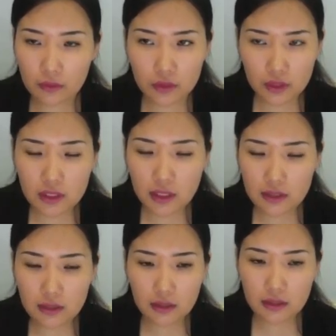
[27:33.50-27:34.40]
for this
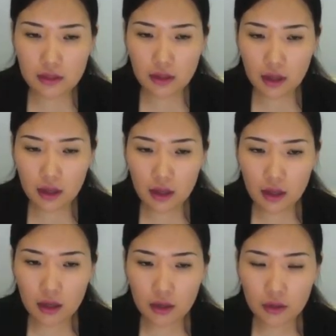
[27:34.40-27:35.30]
task is
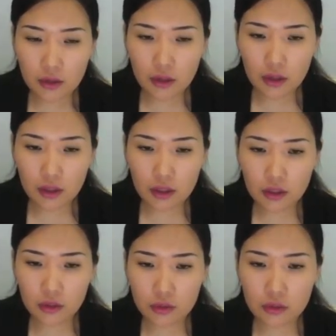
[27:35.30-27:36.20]

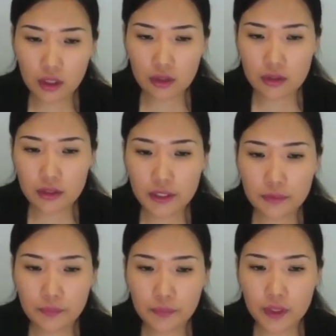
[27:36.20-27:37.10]
include
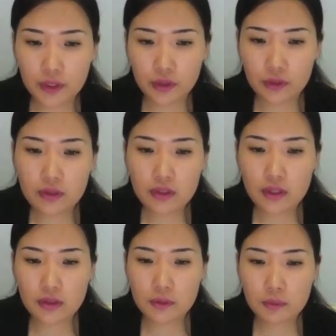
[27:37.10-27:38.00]
IOStream, then using
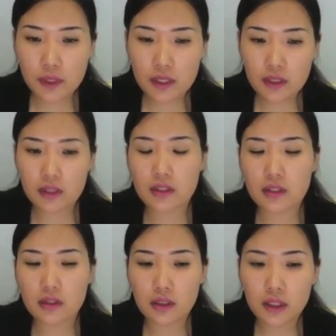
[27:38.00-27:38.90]
namespace
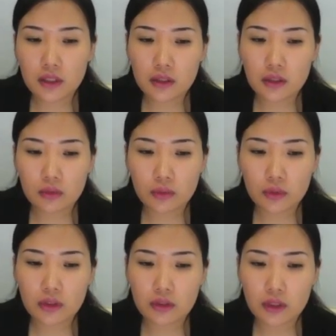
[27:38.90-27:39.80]
std, then
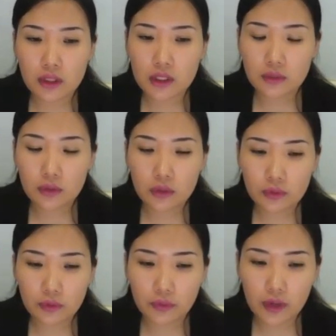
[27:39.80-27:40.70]
we create the
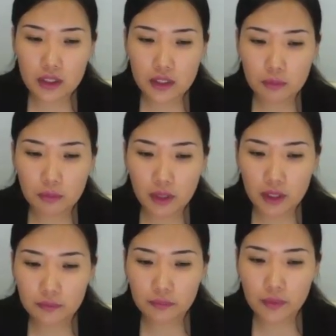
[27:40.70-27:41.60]
new function
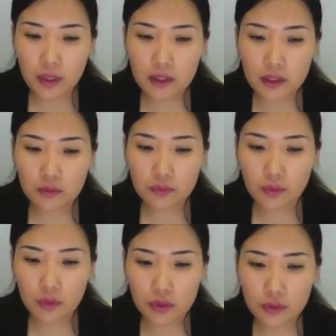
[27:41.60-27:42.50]
main. Then
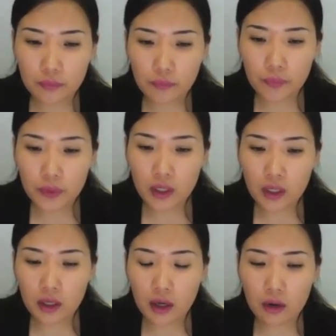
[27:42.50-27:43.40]
for
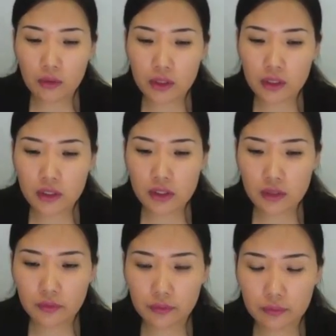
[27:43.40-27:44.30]
our
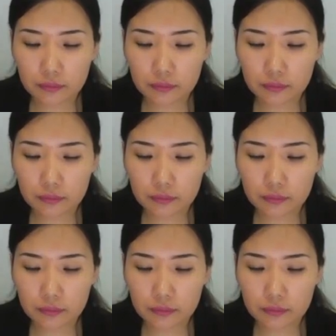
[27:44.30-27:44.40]
initial